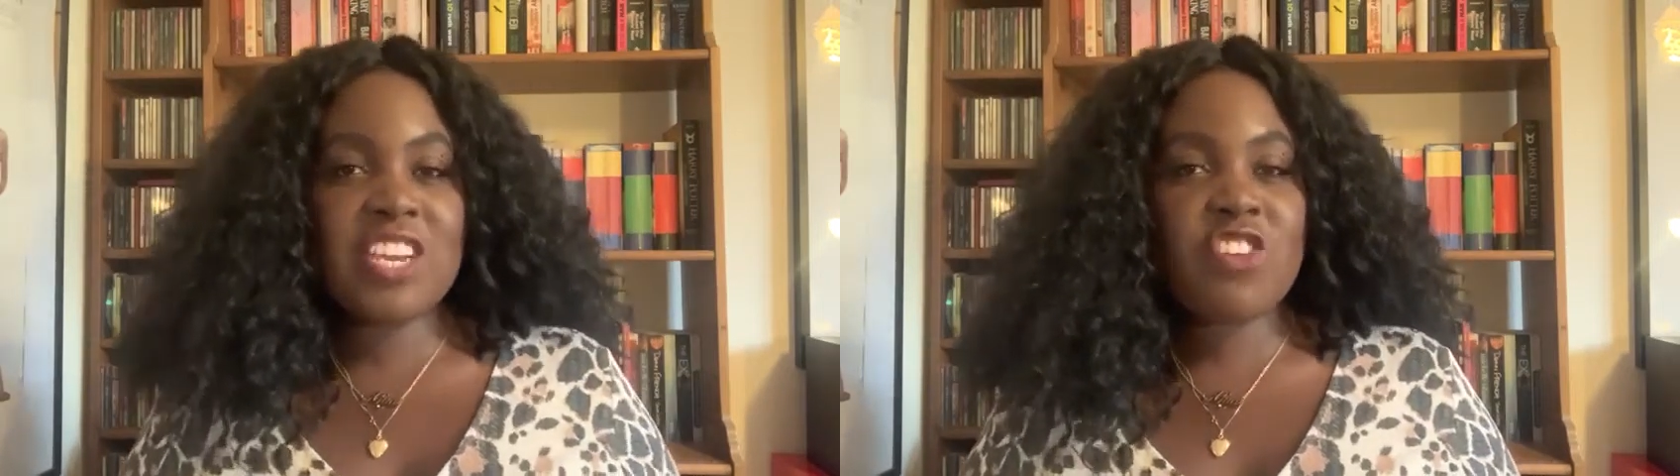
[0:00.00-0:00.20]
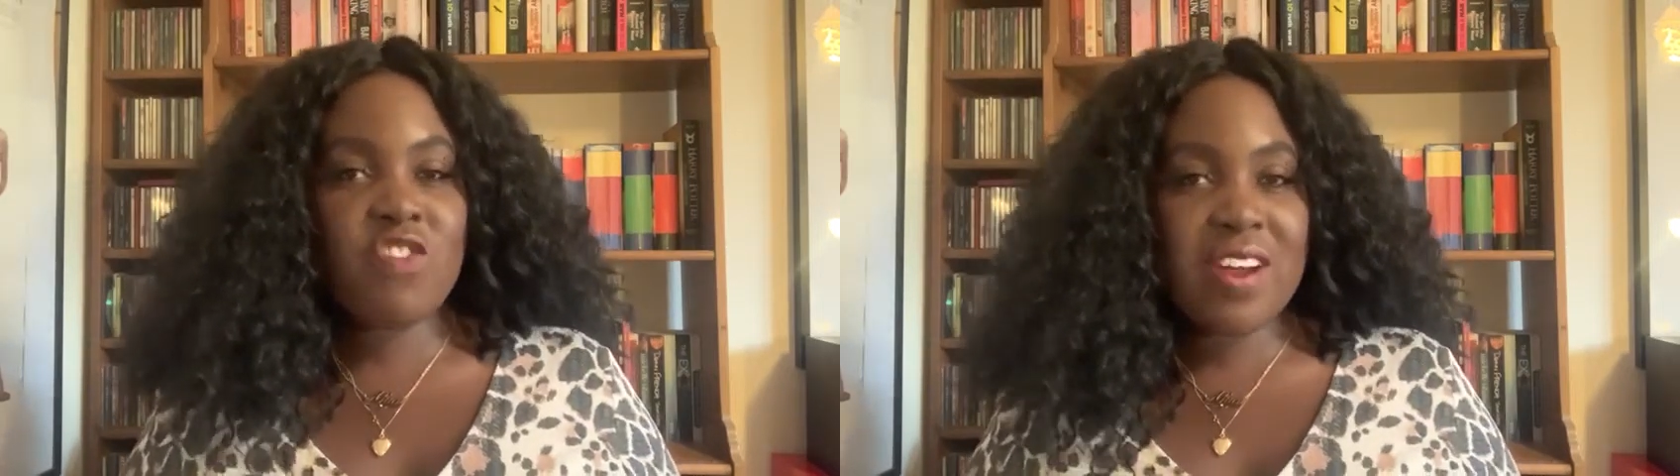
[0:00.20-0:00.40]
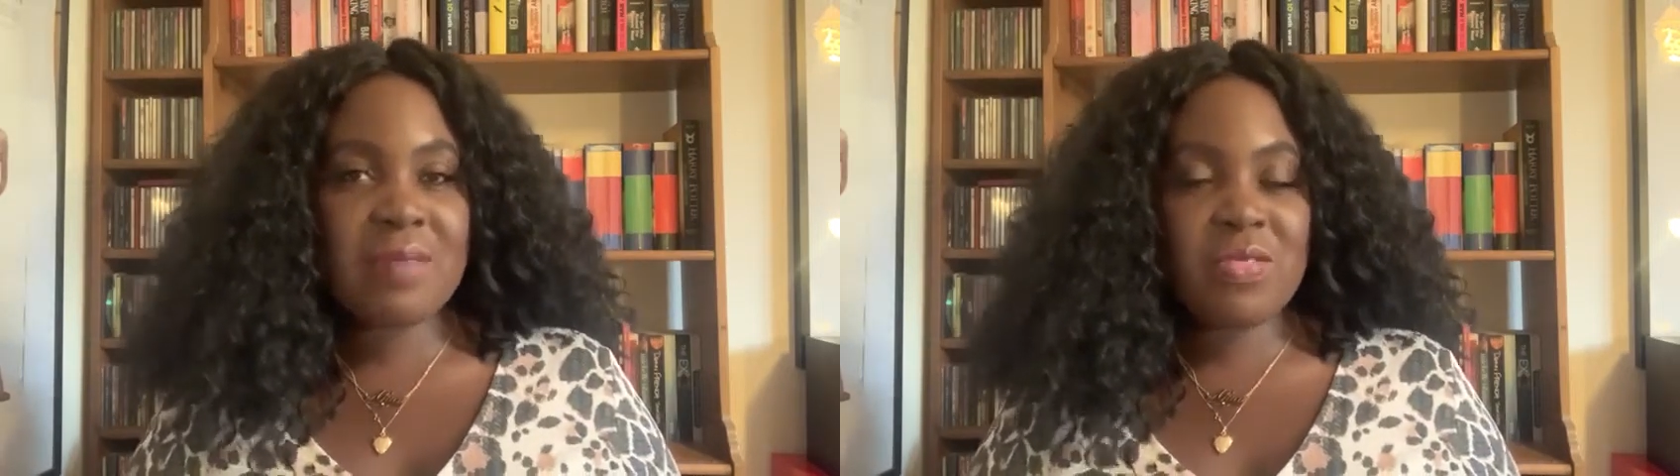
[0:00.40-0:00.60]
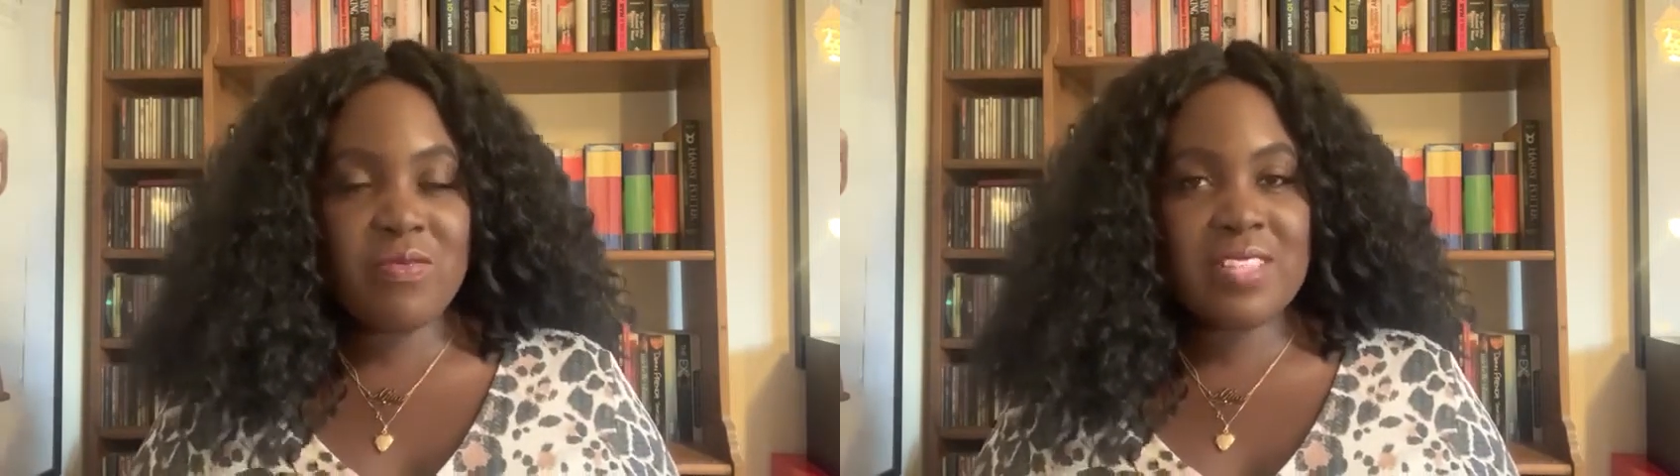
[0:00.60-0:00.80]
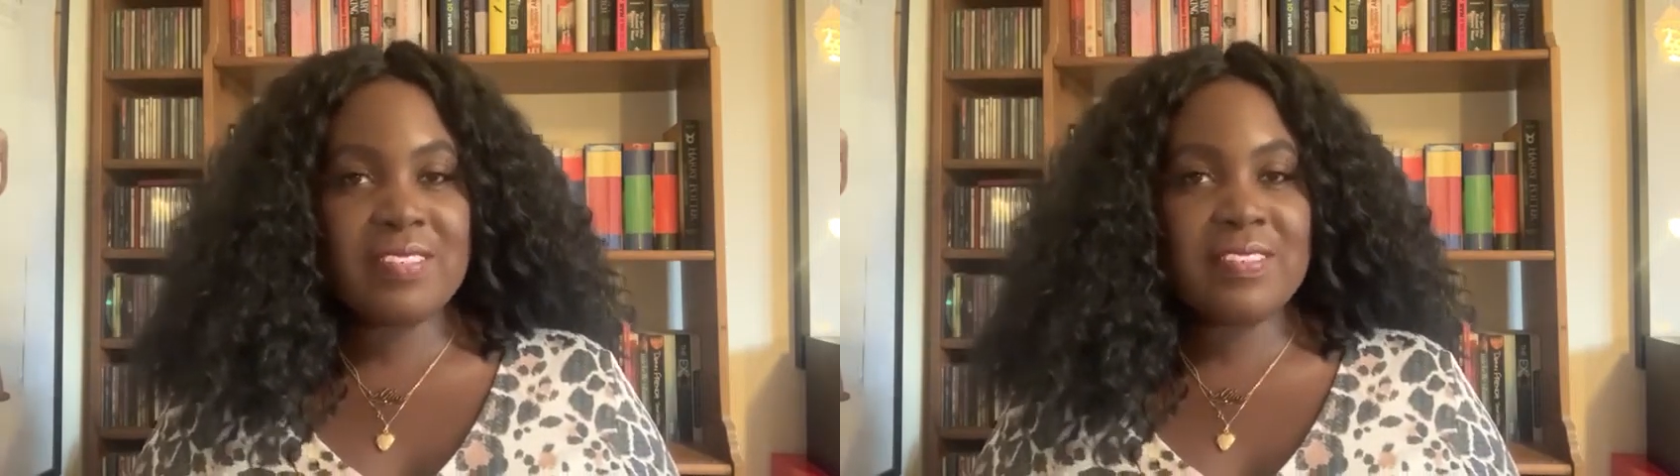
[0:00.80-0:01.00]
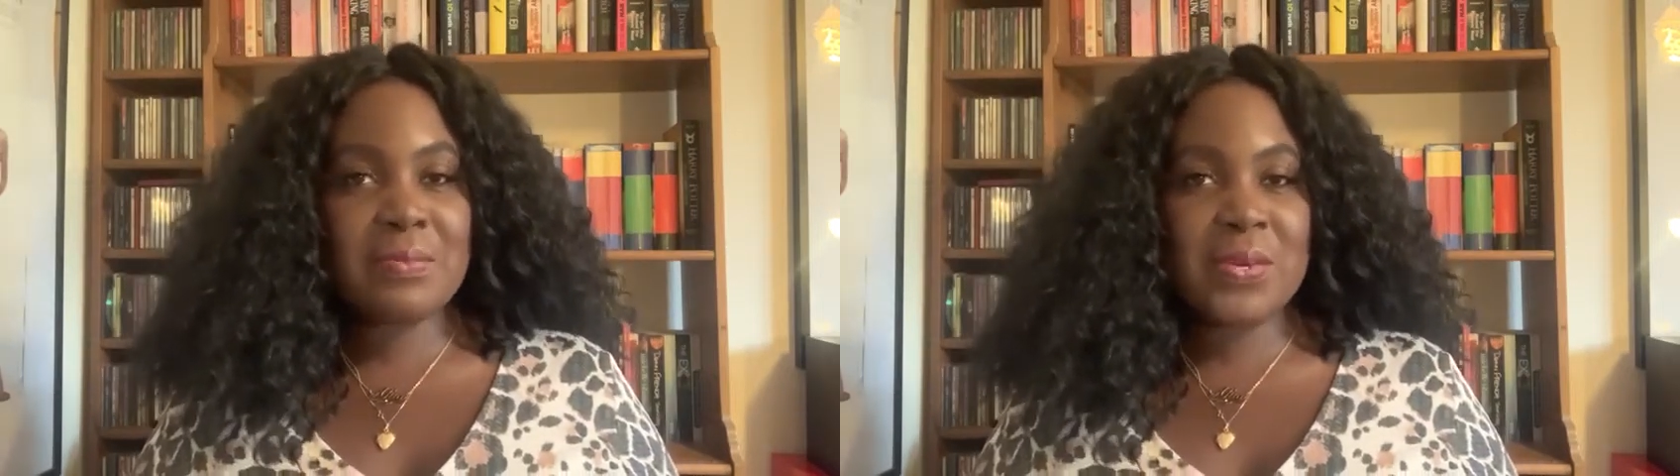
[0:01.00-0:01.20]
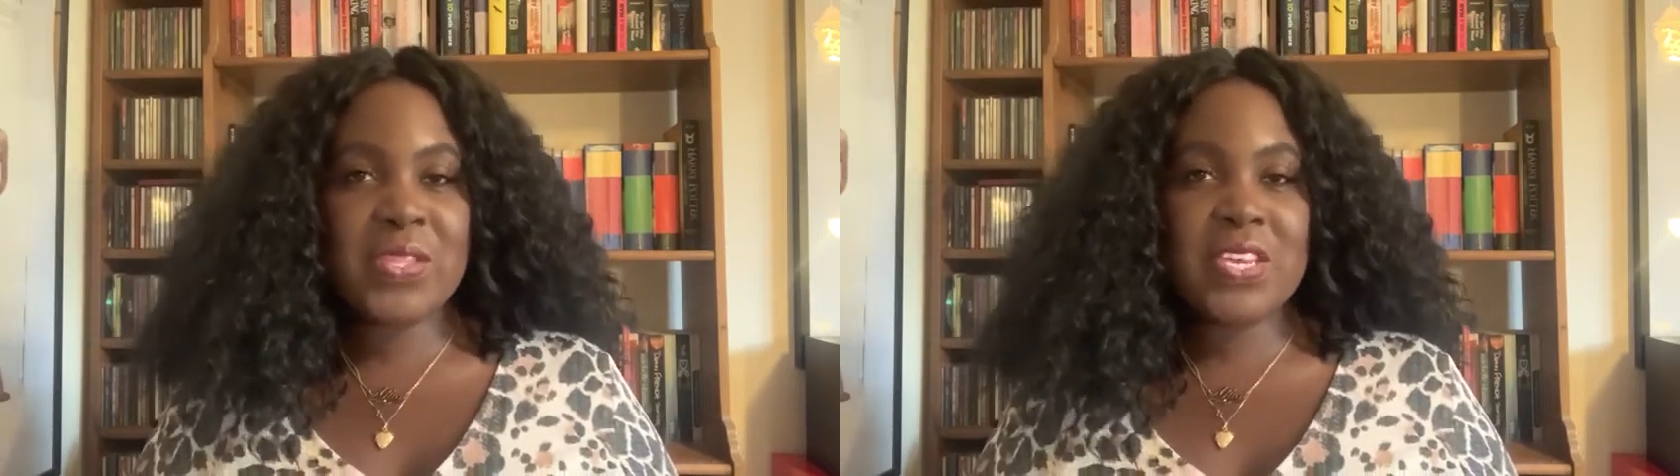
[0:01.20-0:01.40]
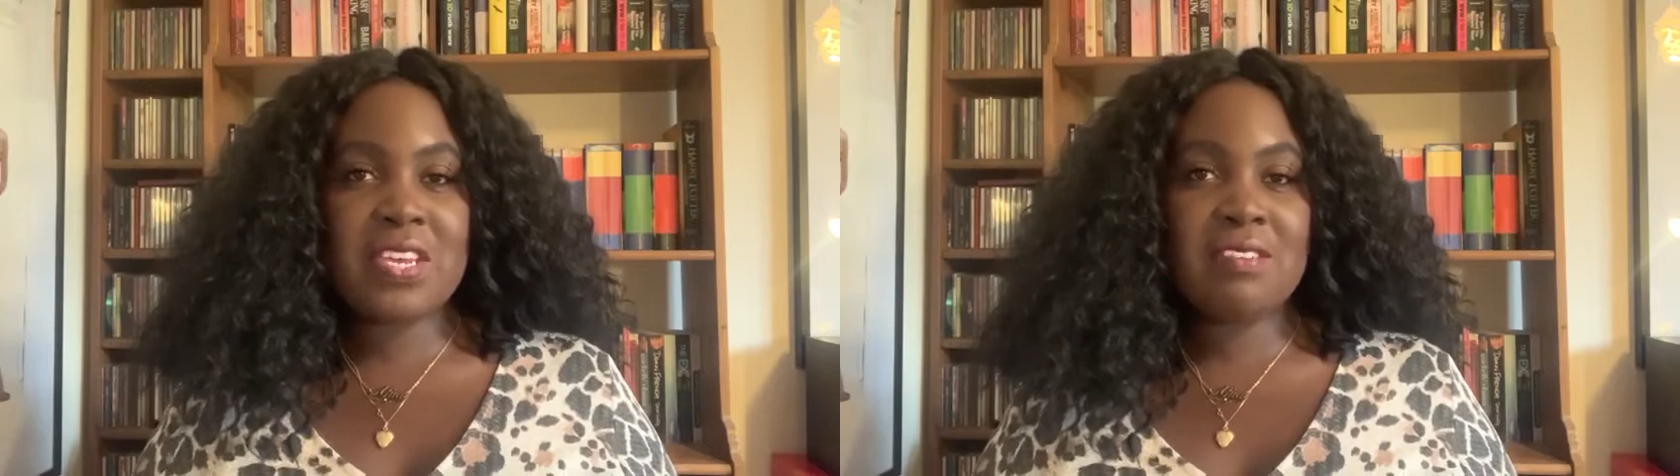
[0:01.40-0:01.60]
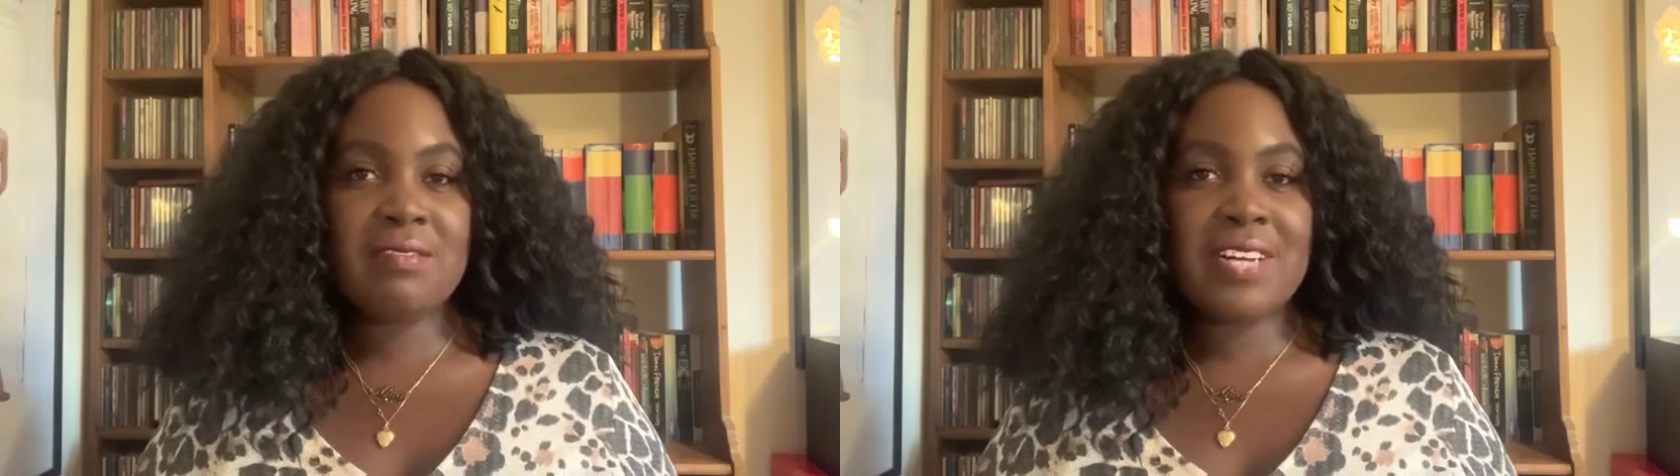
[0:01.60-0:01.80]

crime thrillers with you.